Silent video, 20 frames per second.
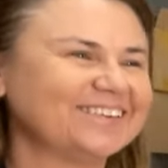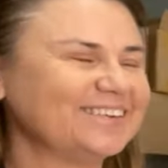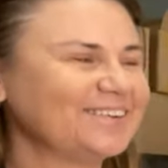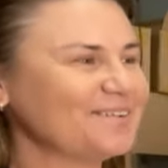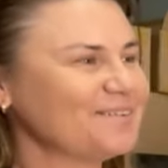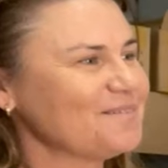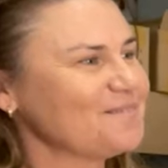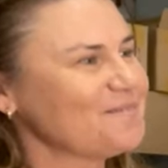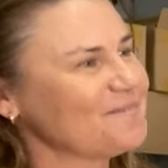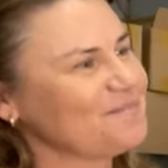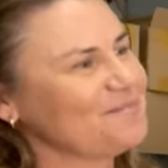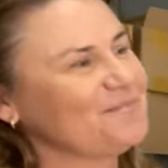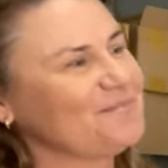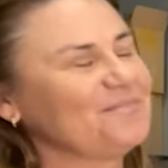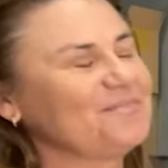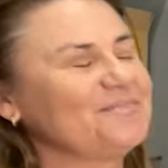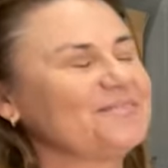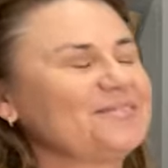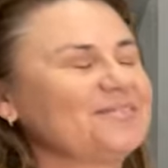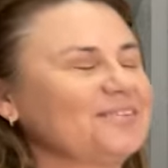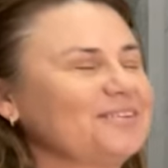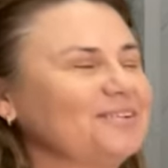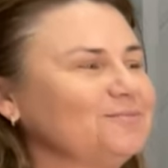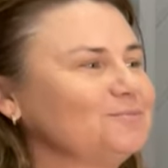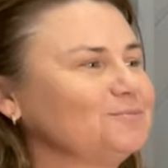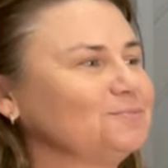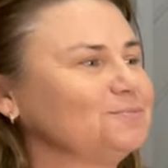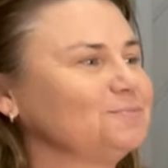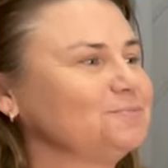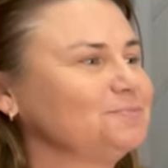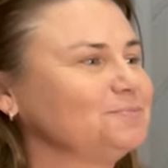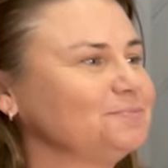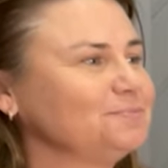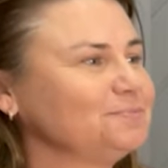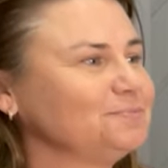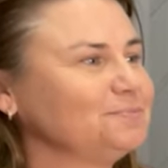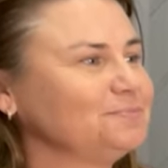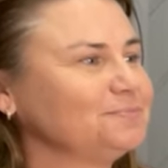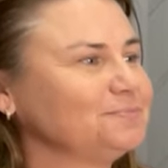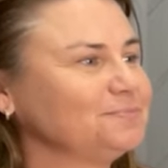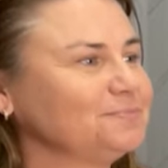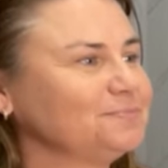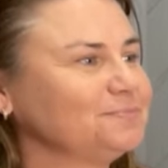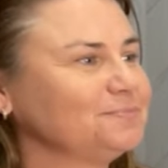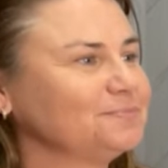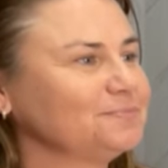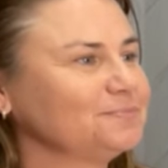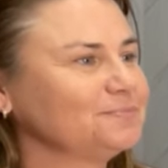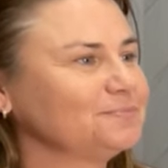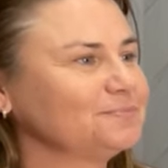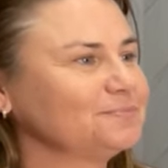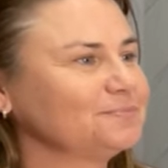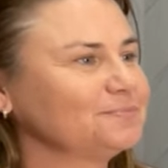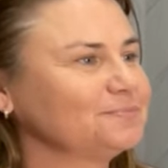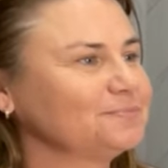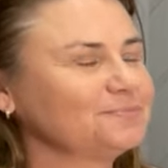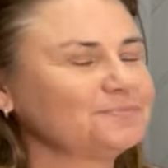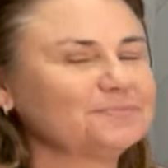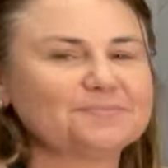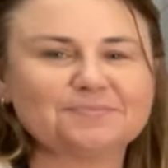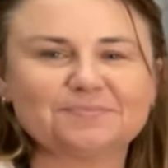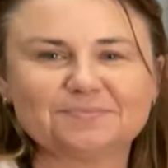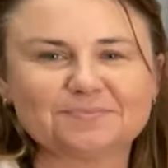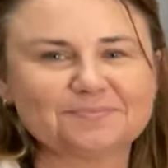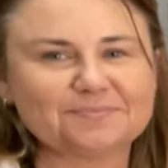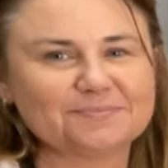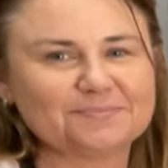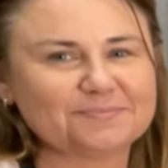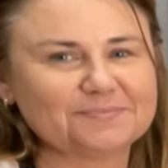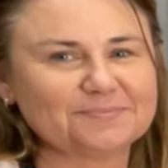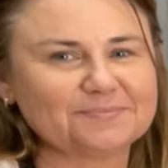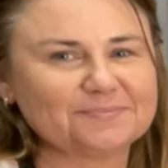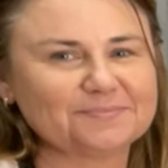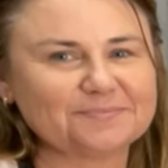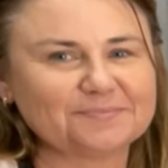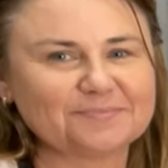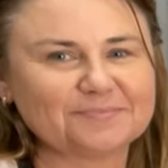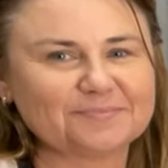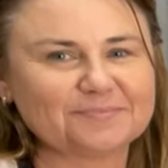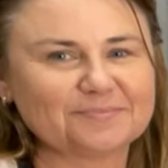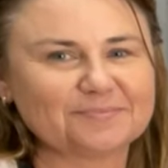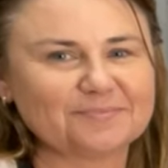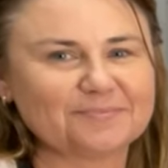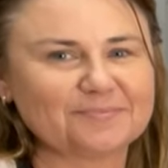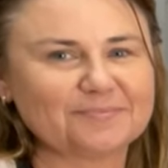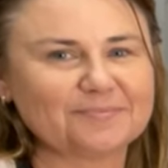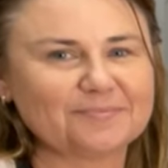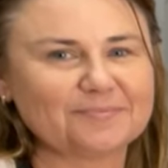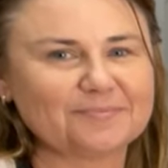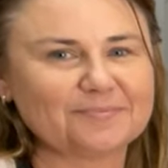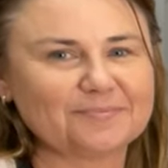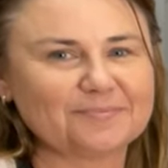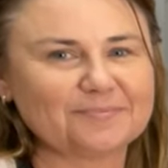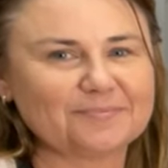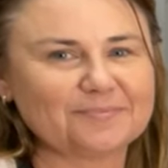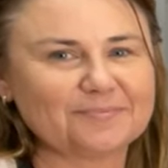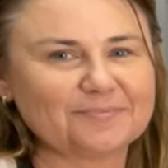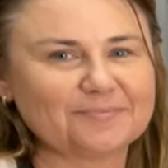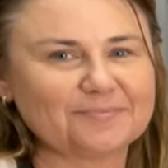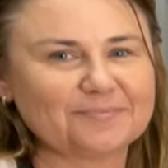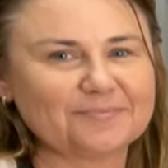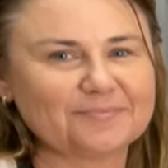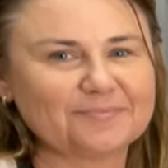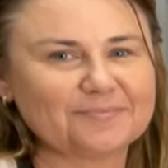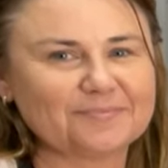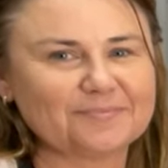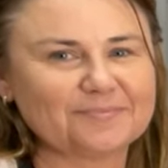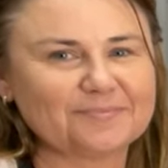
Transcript: [no speech]